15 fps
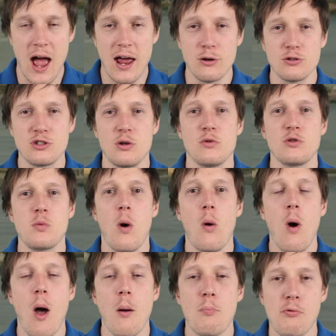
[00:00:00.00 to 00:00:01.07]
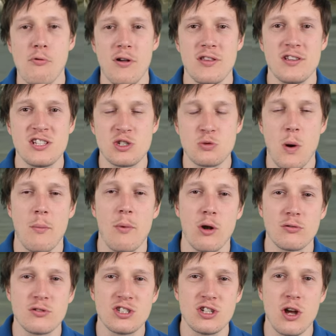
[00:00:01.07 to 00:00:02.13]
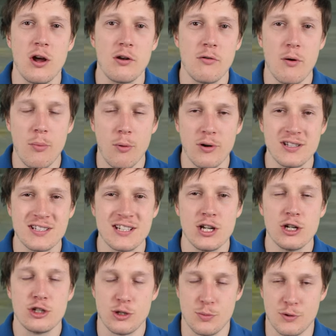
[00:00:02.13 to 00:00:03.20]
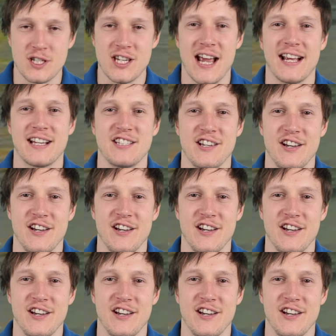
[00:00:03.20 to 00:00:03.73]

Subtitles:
and also as well, her brothers swam alongside her at points to protect